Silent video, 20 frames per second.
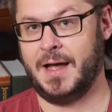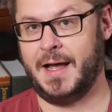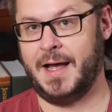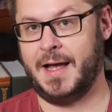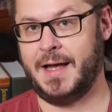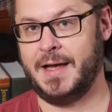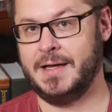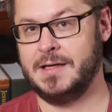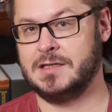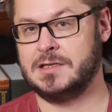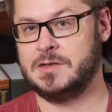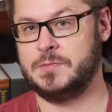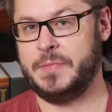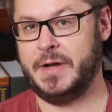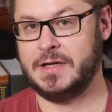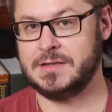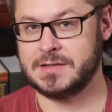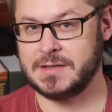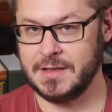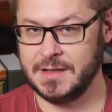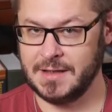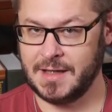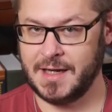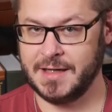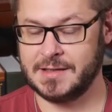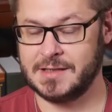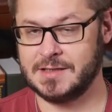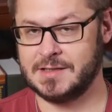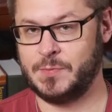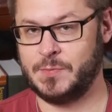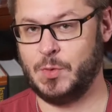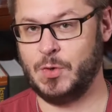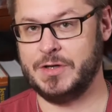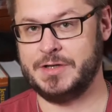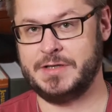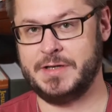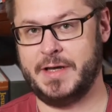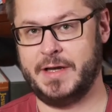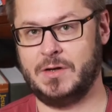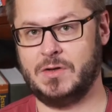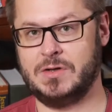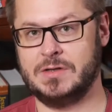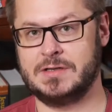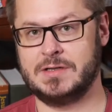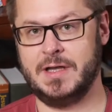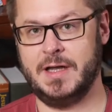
I especially like to support channels